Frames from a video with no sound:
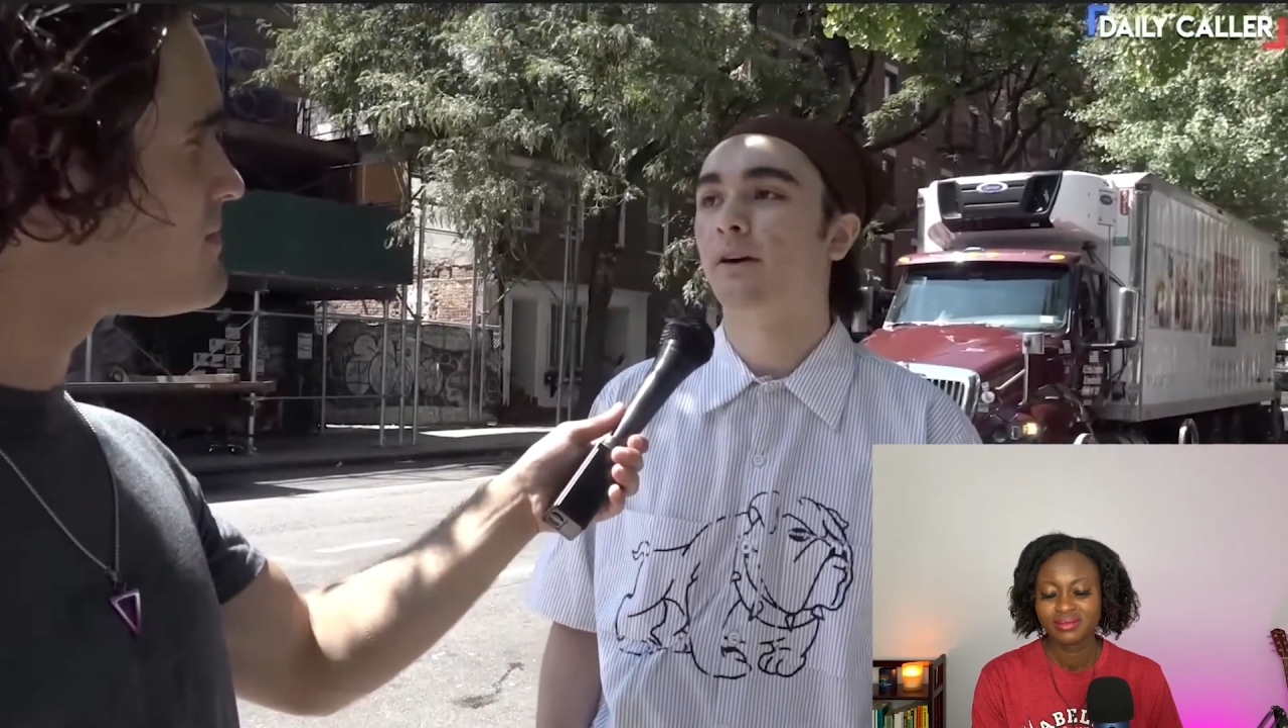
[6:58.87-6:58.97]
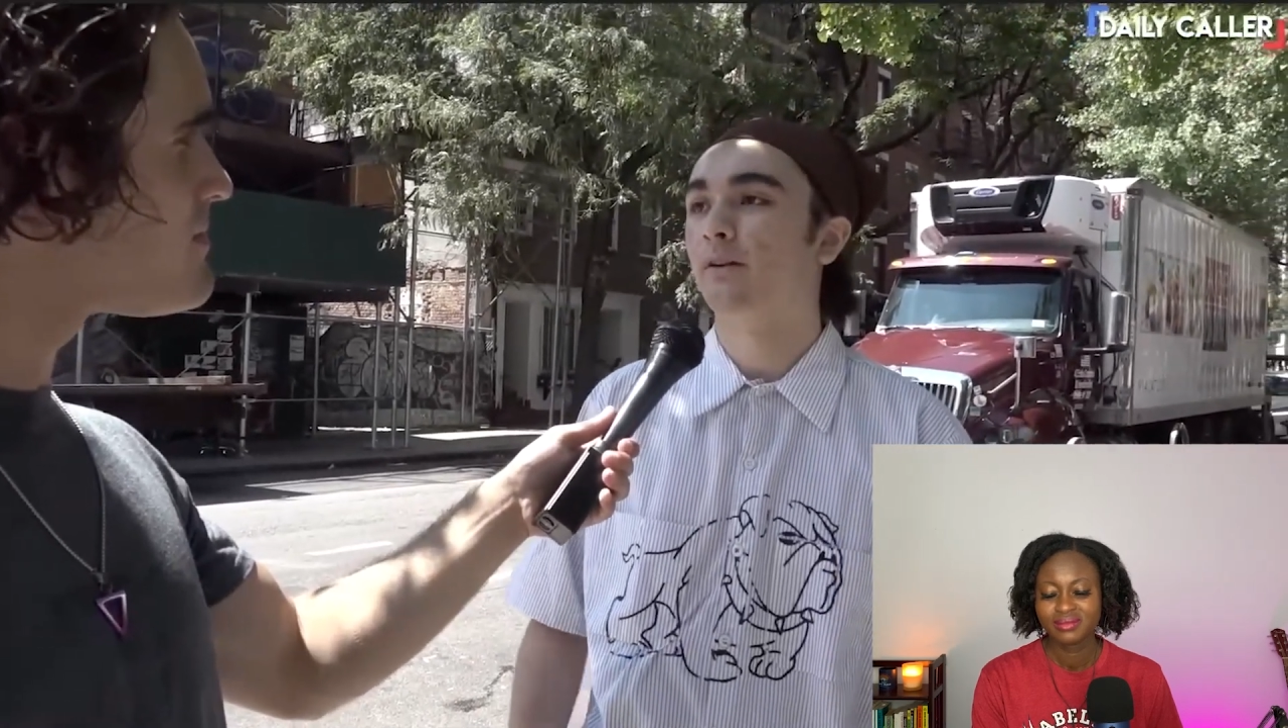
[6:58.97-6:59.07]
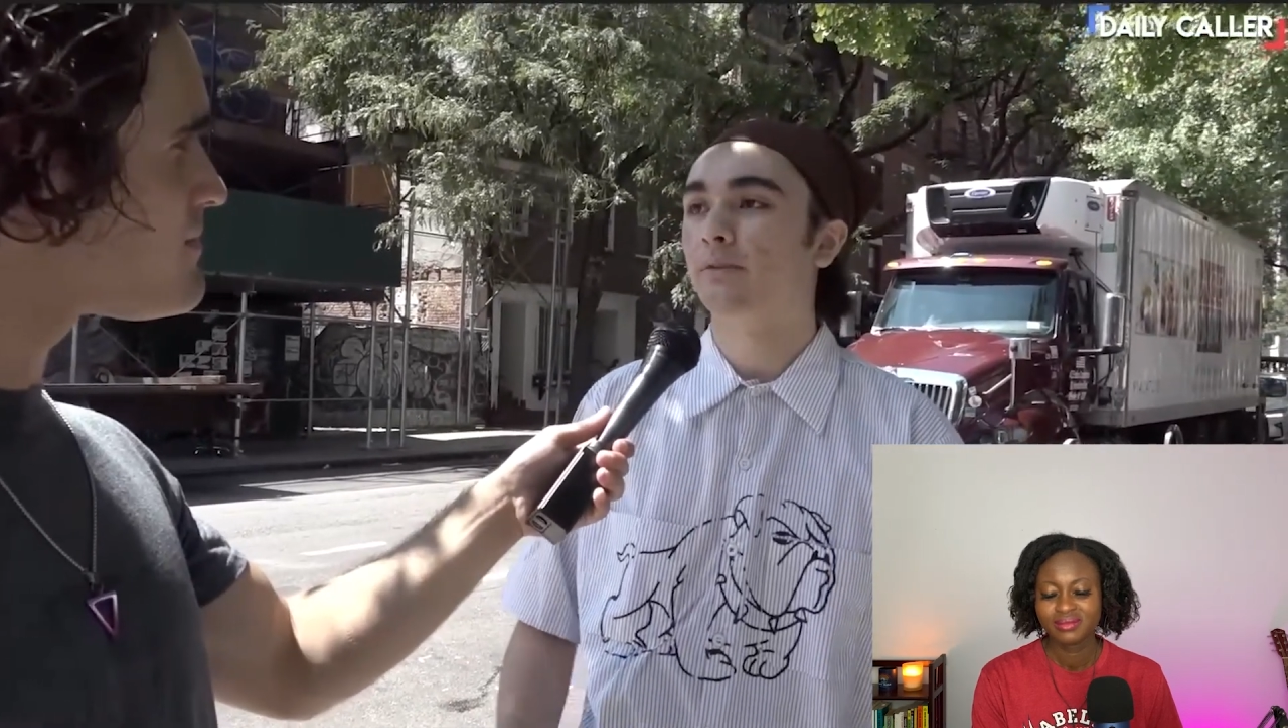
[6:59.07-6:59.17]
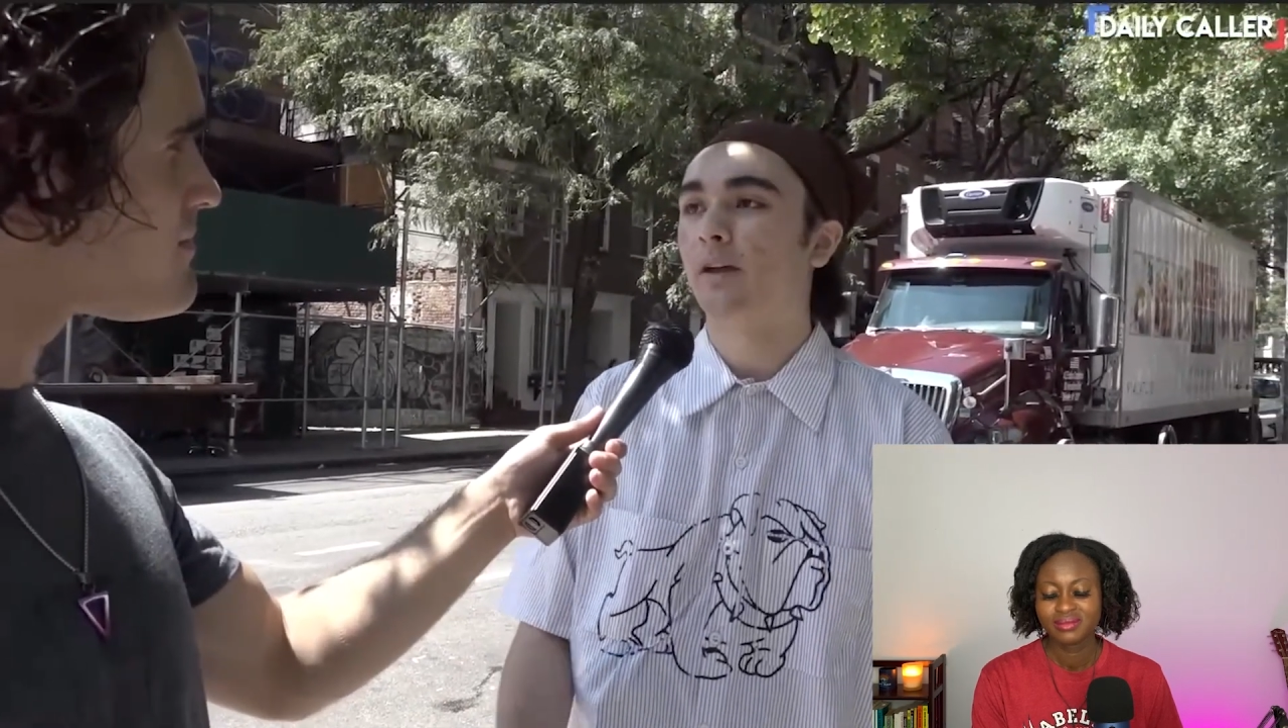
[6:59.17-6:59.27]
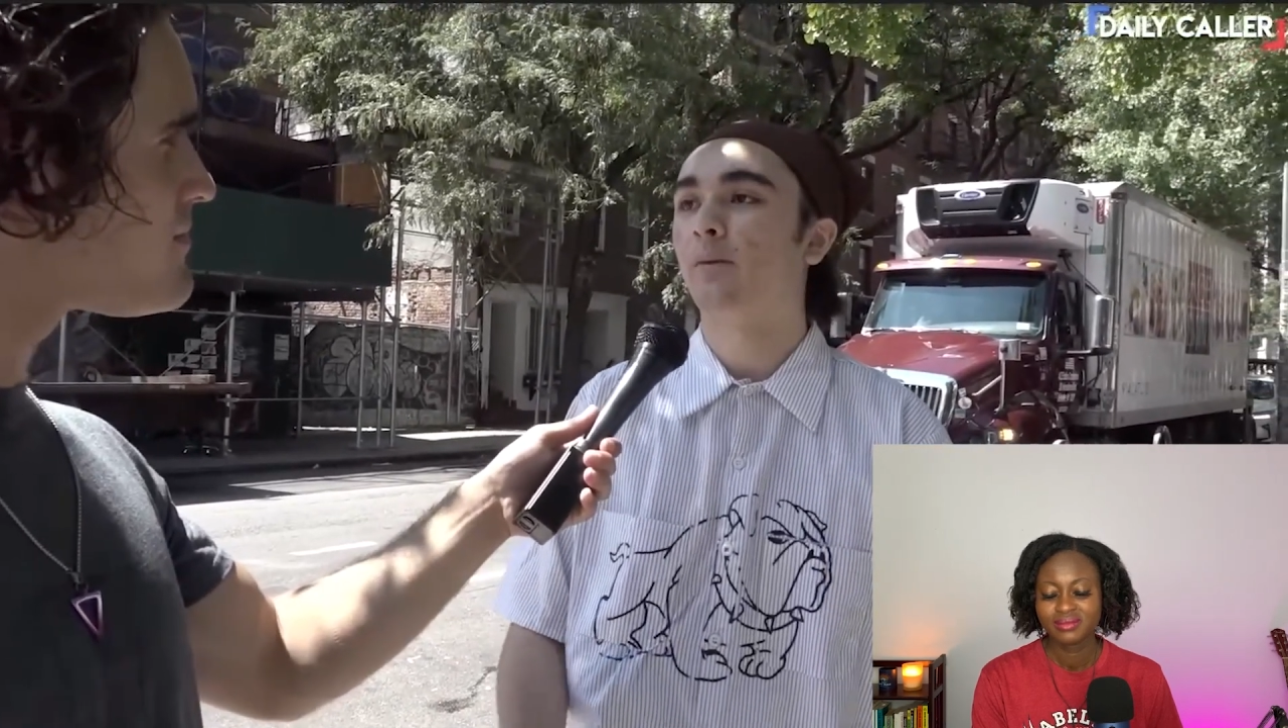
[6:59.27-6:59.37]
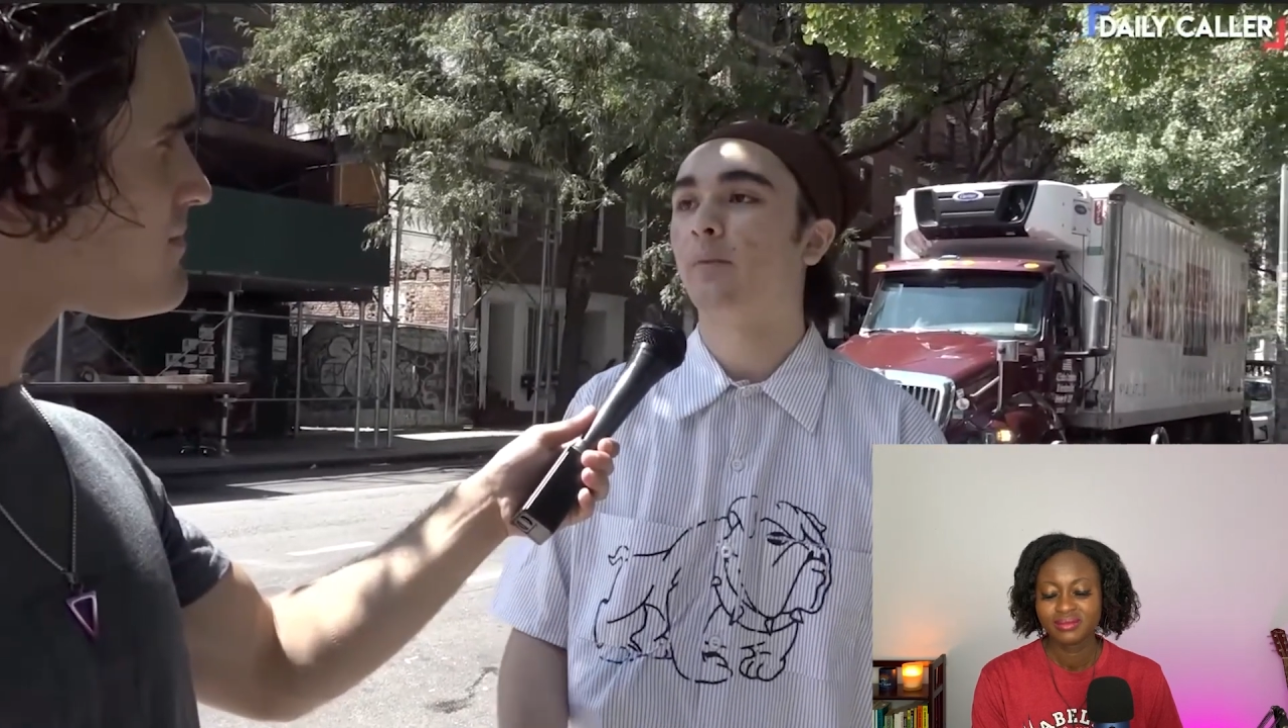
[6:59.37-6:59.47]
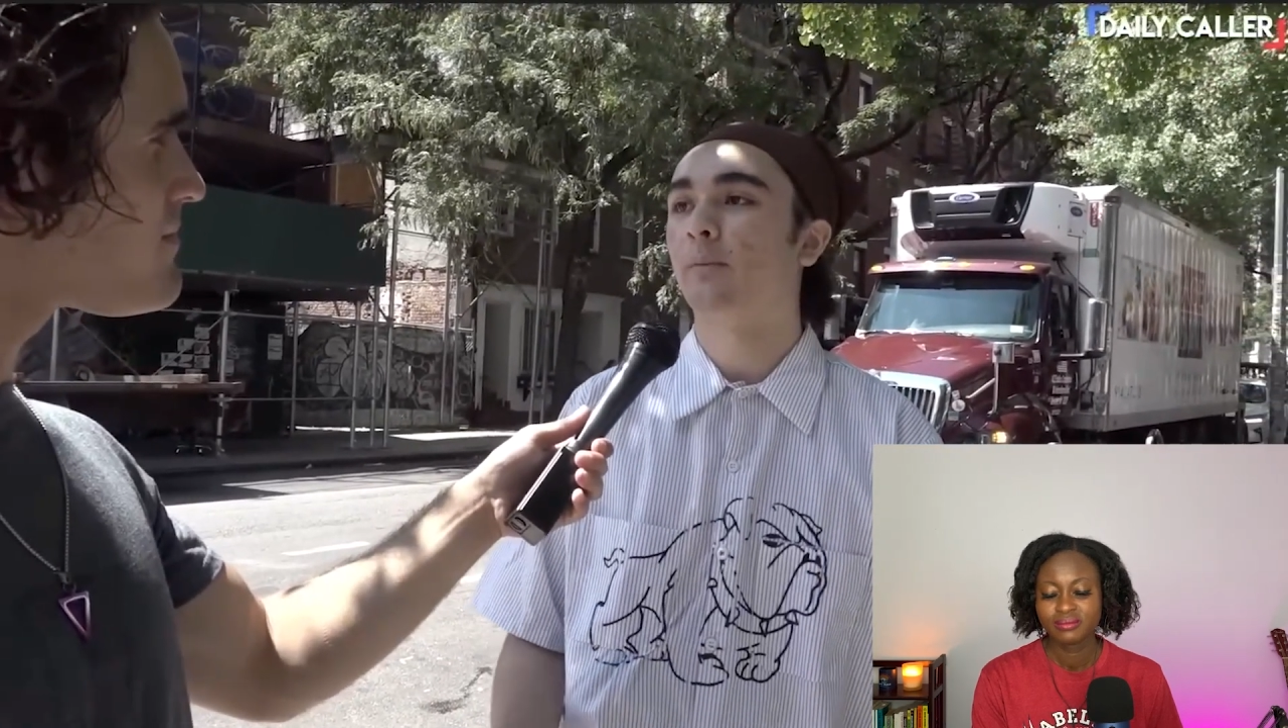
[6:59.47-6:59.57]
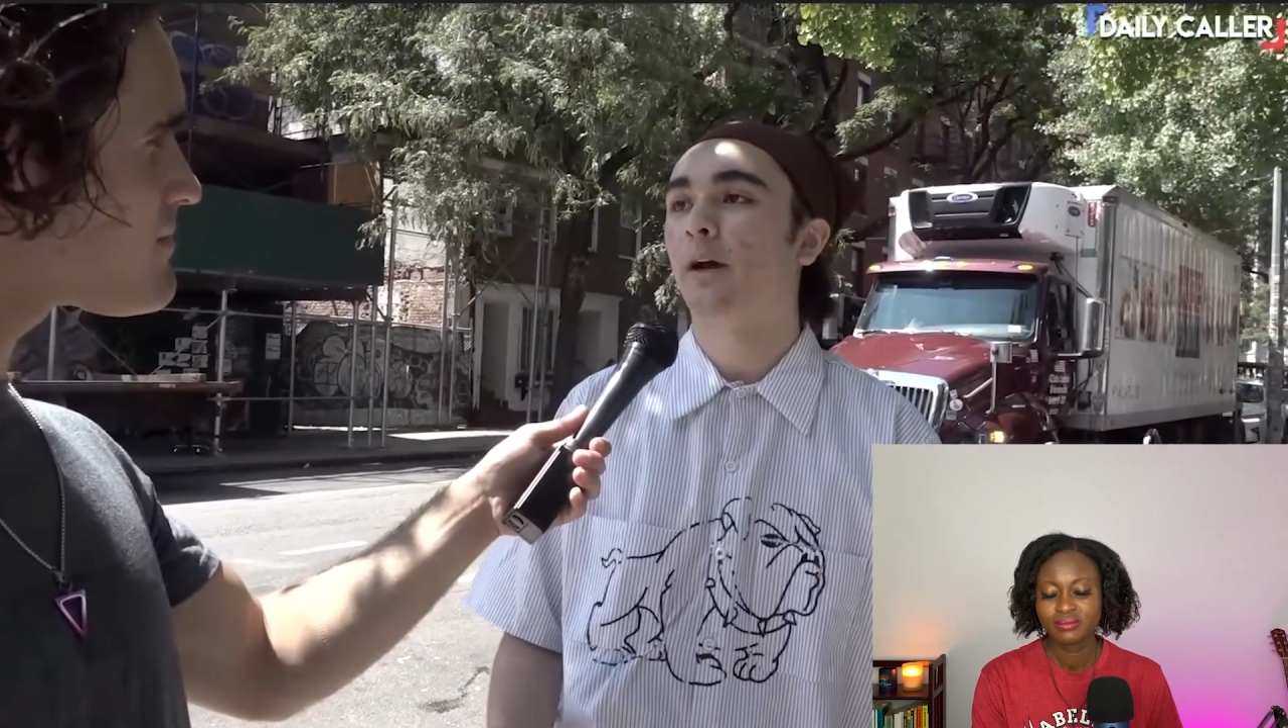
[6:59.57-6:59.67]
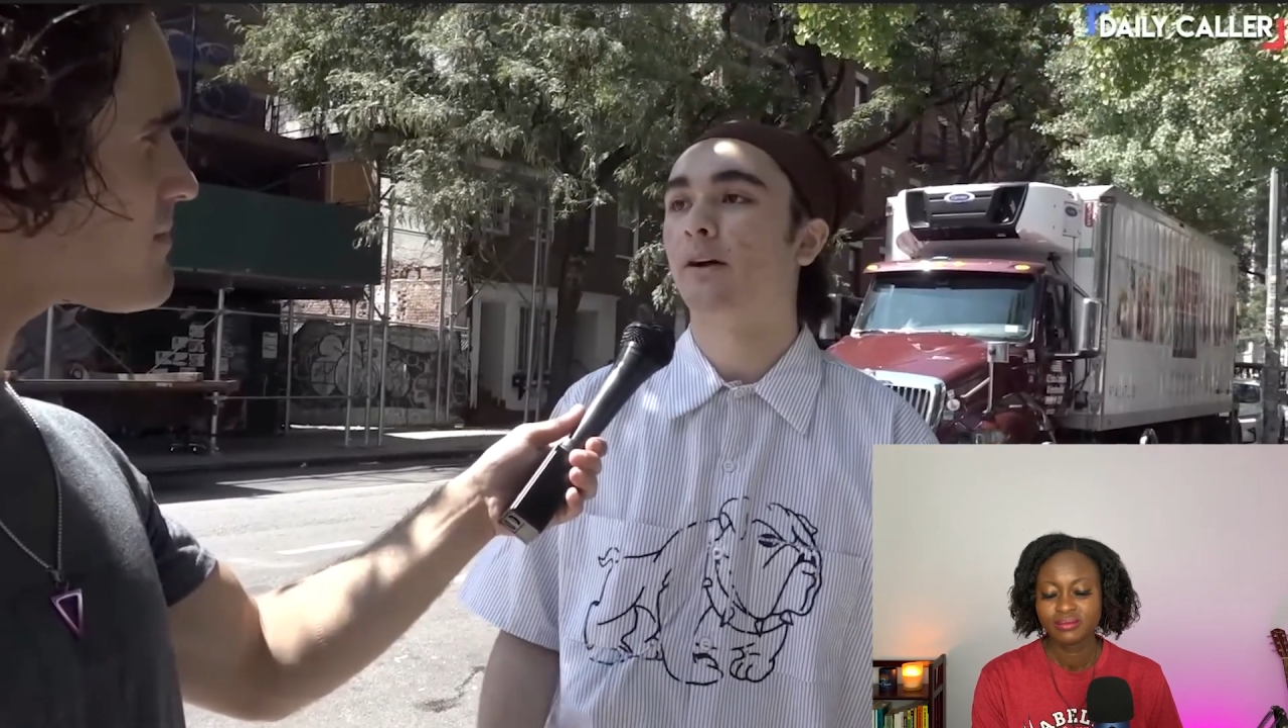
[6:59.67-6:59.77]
you know, help